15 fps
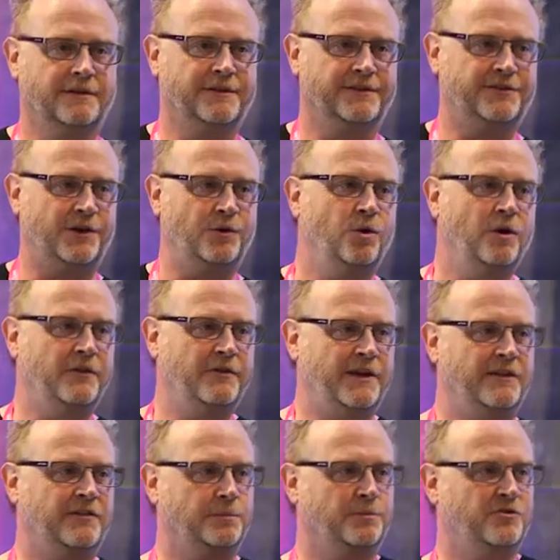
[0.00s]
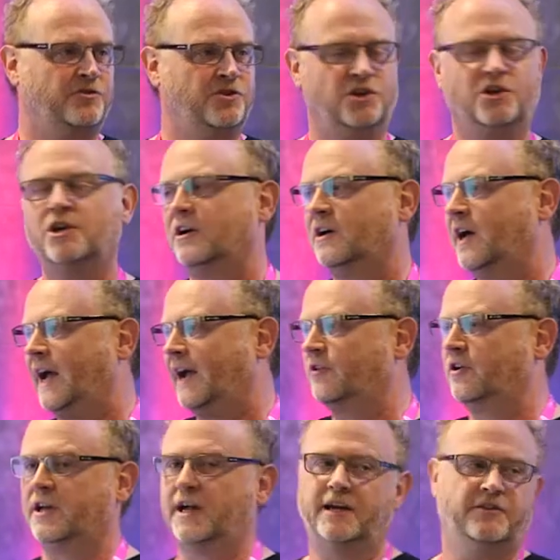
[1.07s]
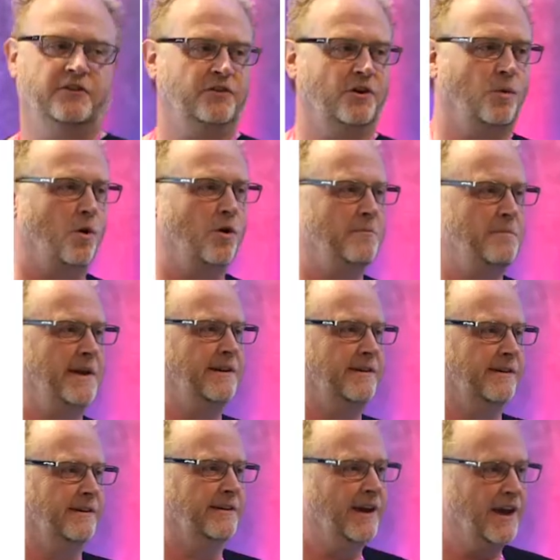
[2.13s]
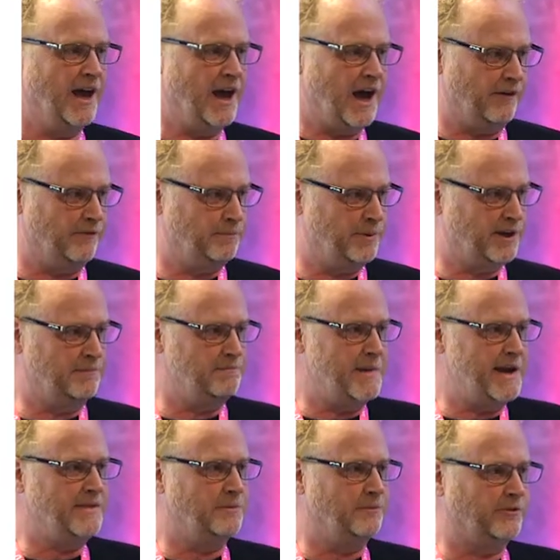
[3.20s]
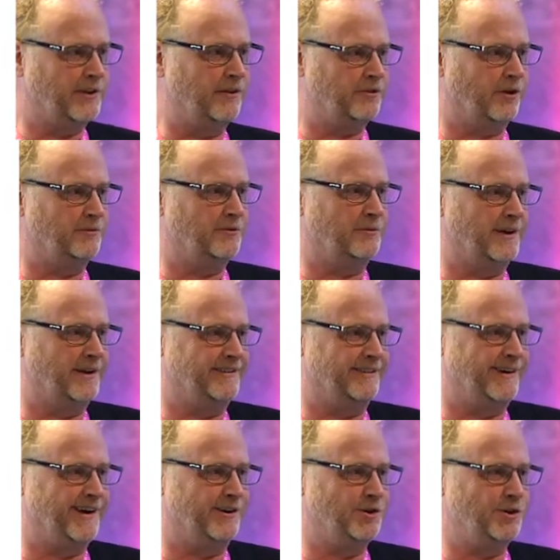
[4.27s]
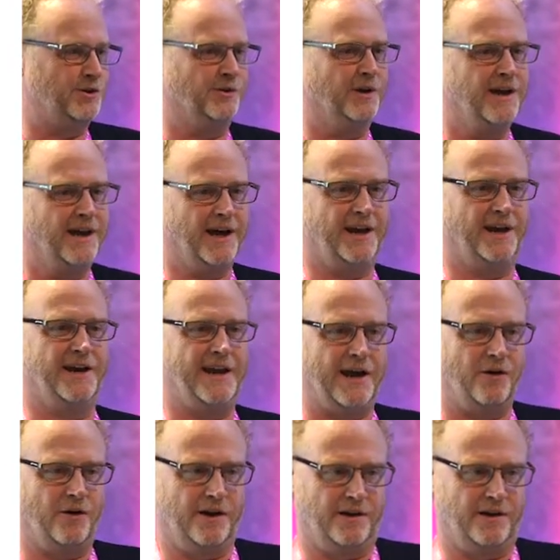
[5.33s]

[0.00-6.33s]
So all of these obscure aggregators that Warren mentioned have made themselves optimized around Google and are now